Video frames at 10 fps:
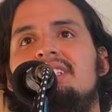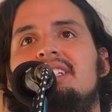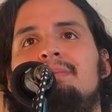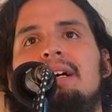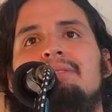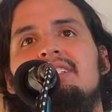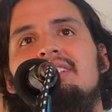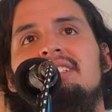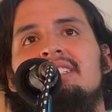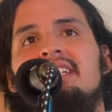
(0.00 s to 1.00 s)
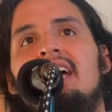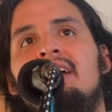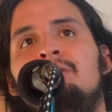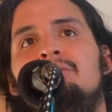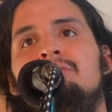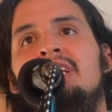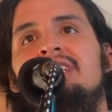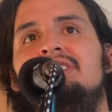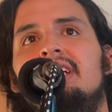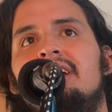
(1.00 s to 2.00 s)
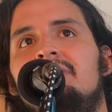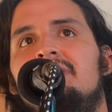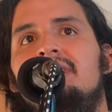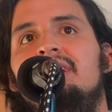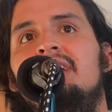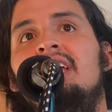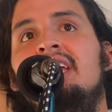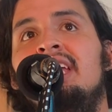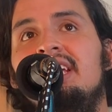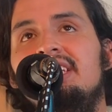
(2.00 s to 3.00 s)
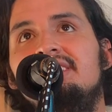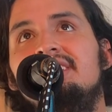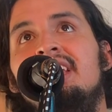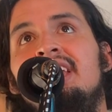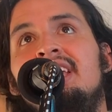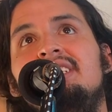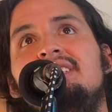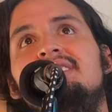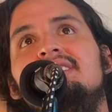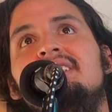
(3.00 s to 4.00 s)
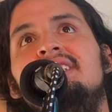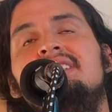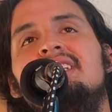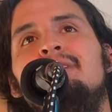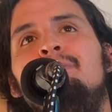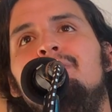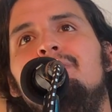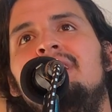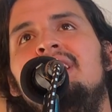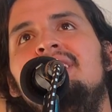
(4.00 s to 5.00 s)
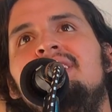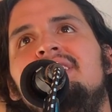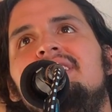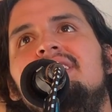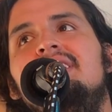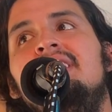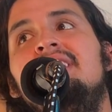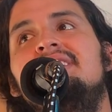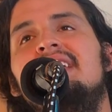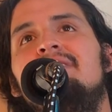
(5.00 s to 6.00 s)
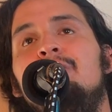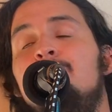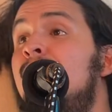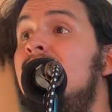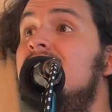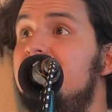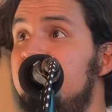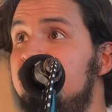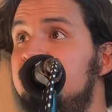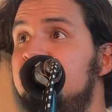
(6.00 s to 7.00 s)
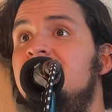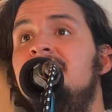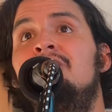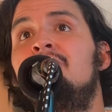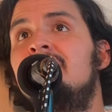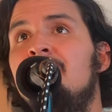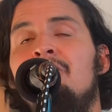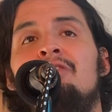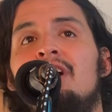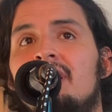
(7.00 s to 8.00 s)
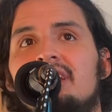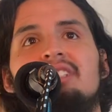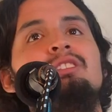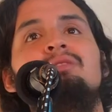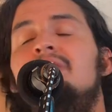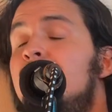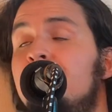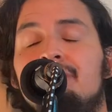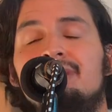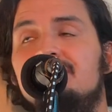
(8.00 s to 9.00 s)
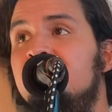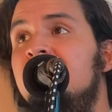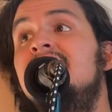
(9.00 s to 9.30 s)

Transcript: Bob Dylan is the guy who changed everything. He's like he's like what punk is. Don't give a fuck. Just want to write music. That's